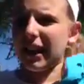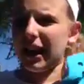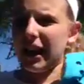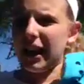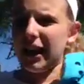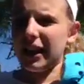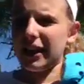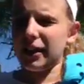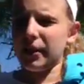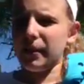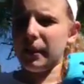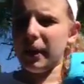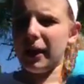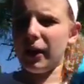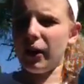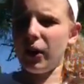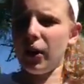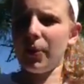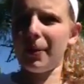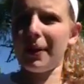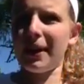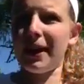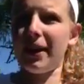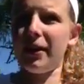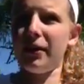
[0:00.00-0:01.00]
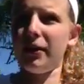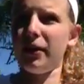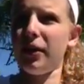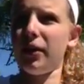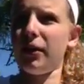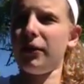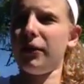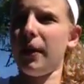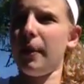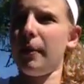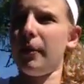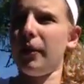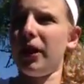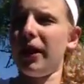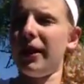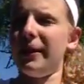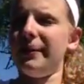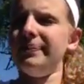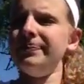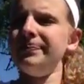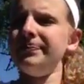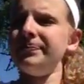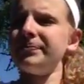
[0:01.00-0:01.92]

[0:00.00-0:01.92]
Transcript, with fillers: I had it in my haul, but I don't know if I bought it.